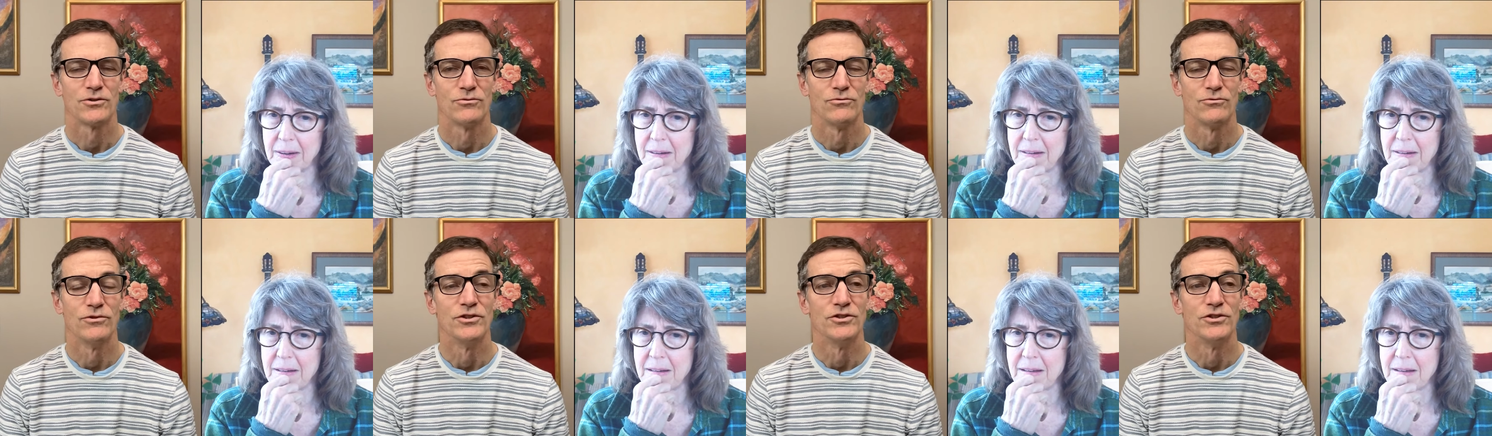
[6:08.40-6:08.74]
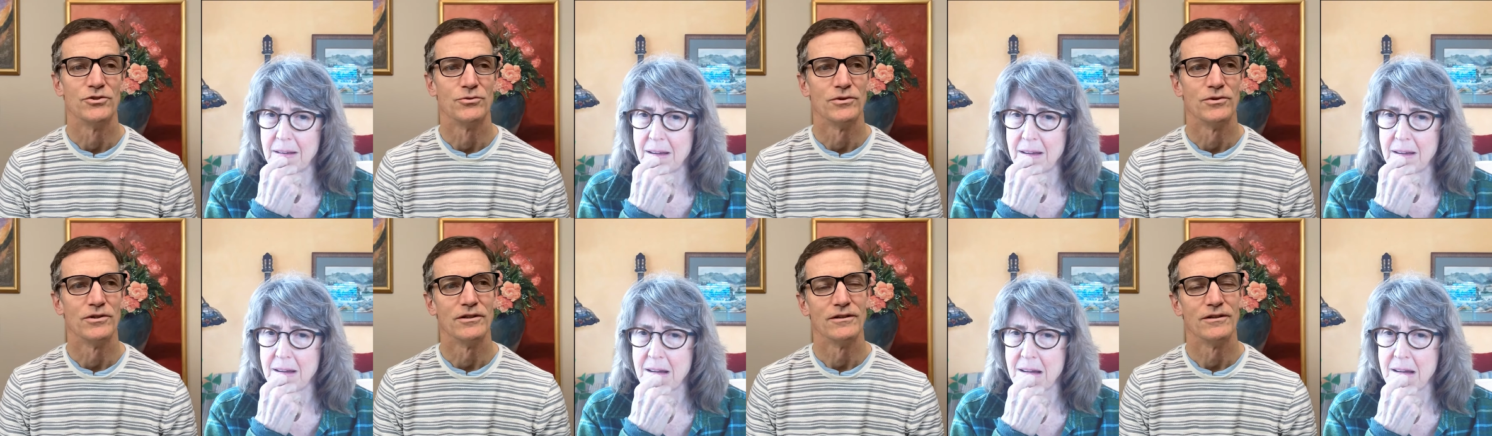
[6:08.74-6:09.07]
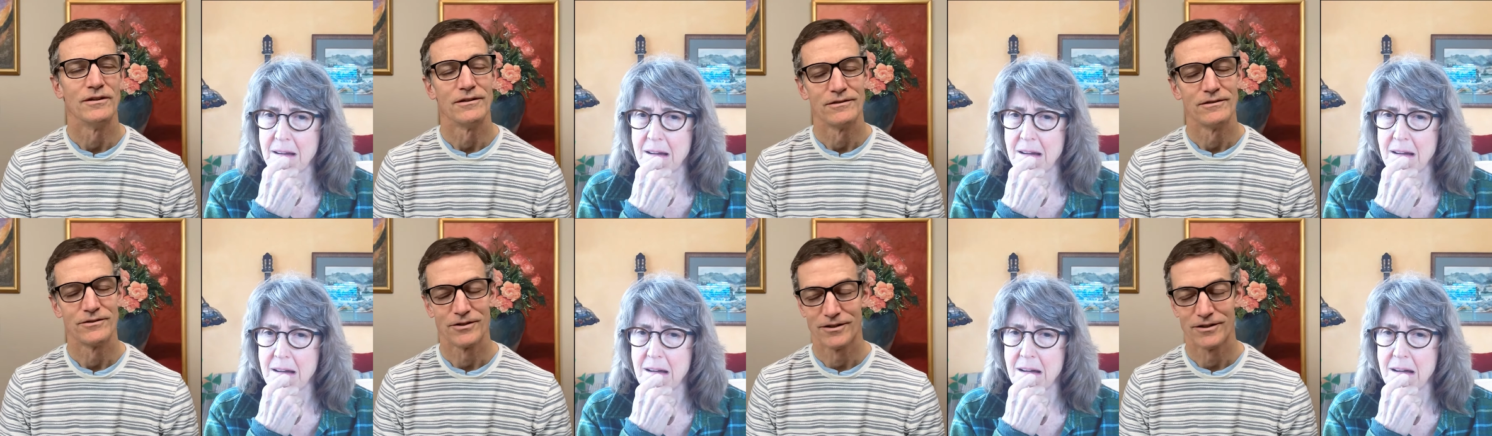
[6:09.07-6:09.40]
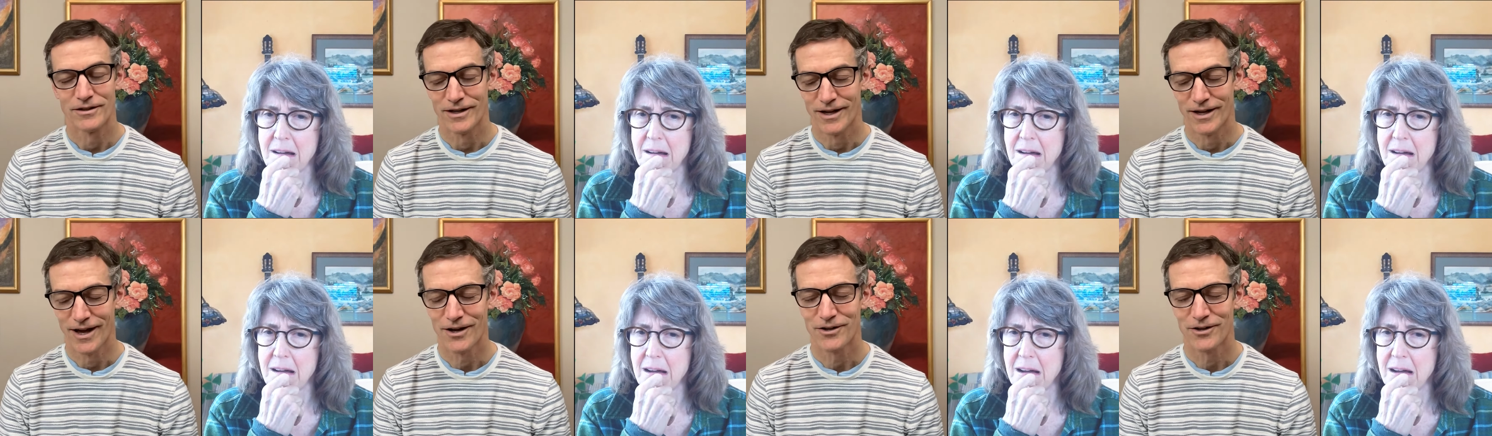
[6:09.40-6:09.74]
Speaker 1: retreat?
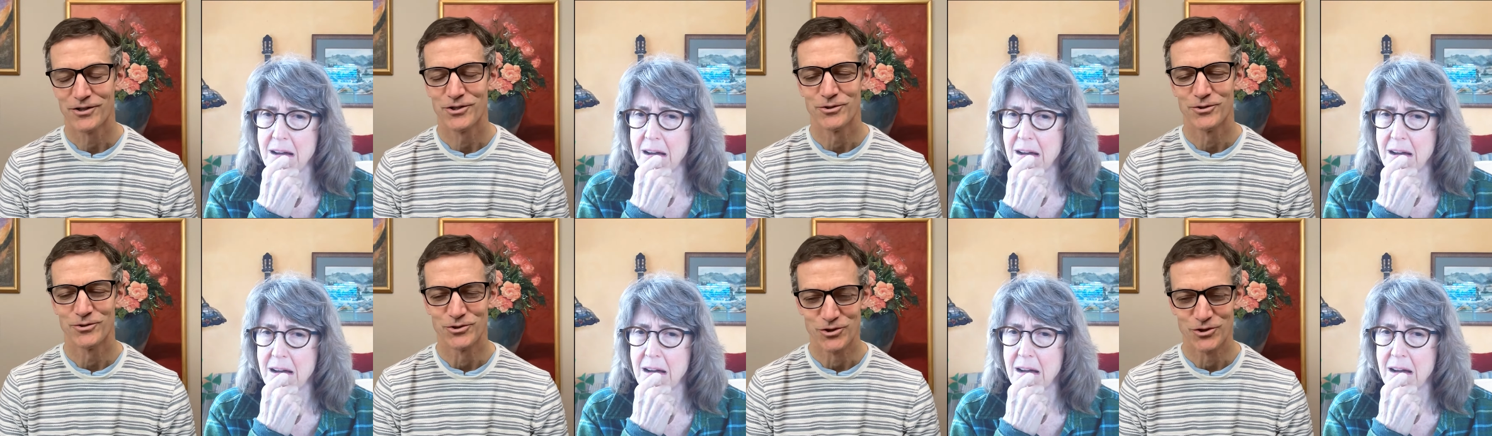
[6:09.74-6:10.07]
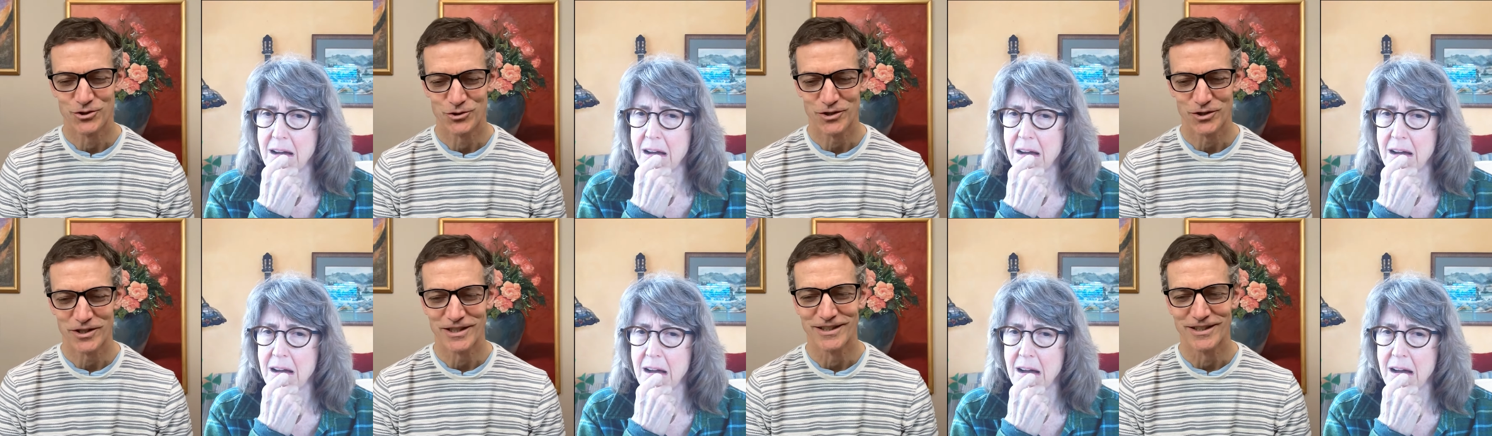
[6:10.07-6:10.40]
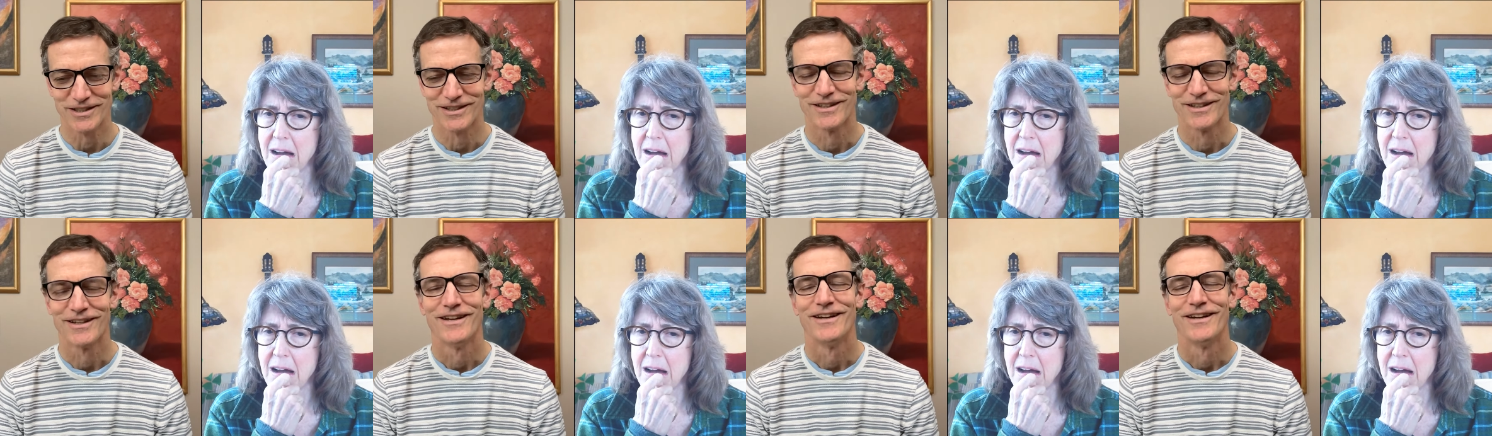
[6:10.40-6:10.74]
Sorry, how do you treat